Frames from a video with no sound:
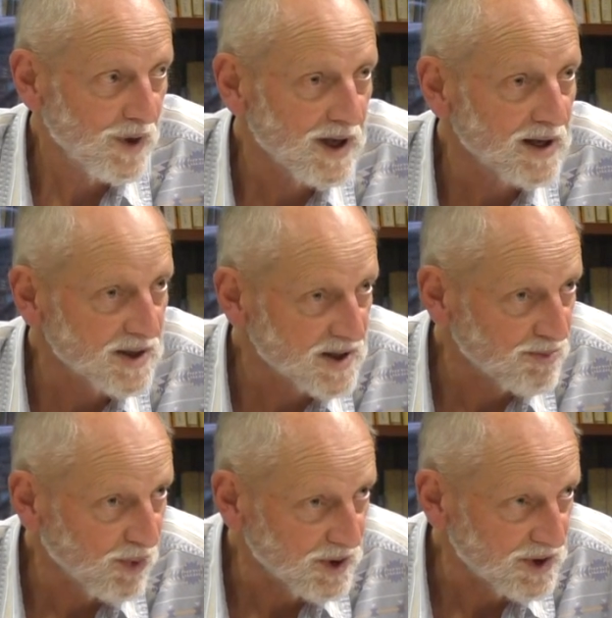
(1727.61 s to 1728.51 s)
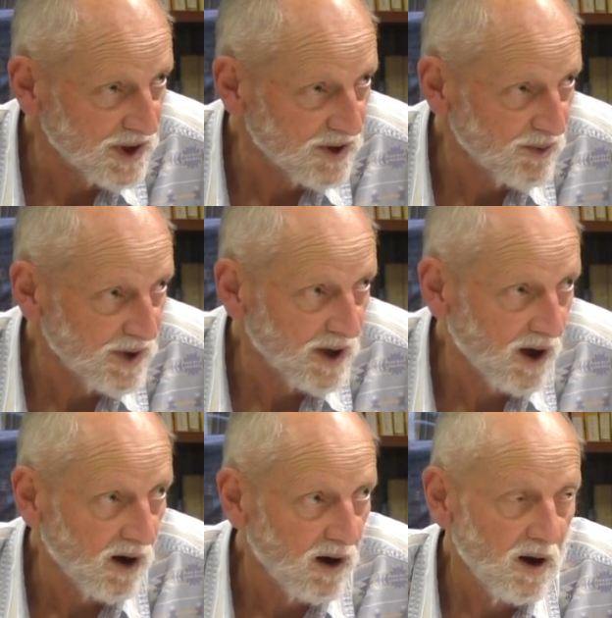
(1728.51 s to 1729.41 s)
we get disappointed, we
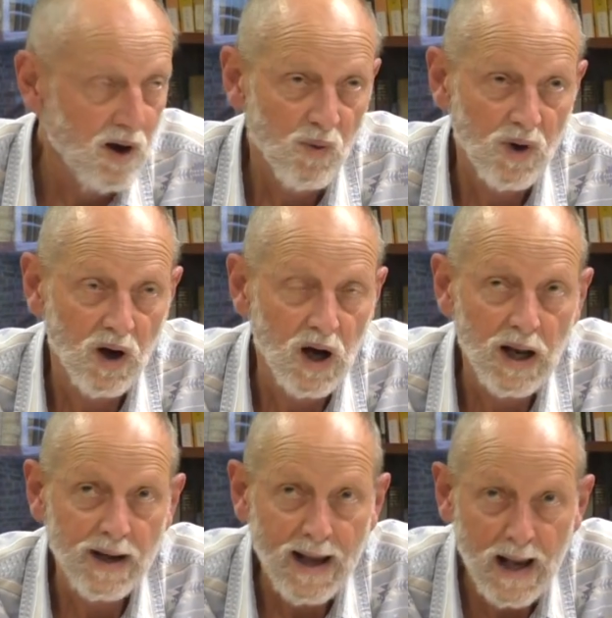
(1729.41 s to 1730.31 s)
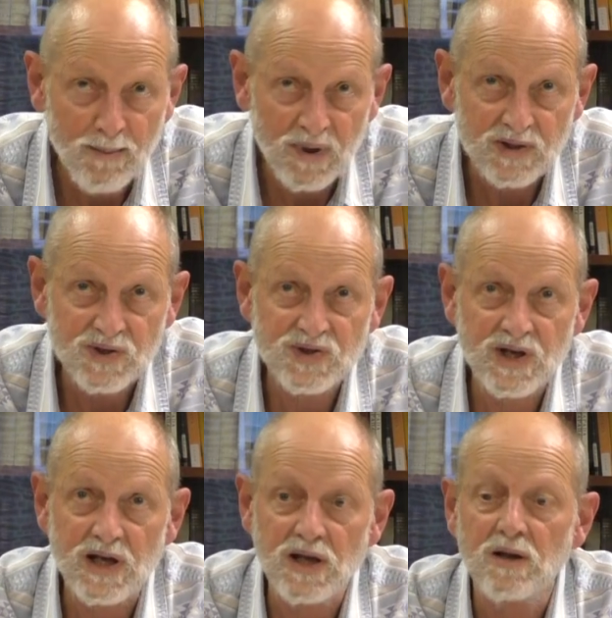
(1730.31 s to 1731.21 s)
are, we are unhappy to
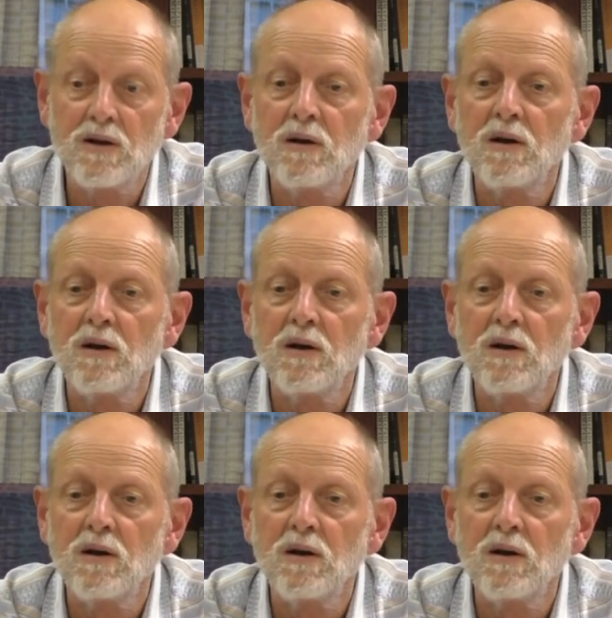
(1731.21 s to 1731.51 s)
see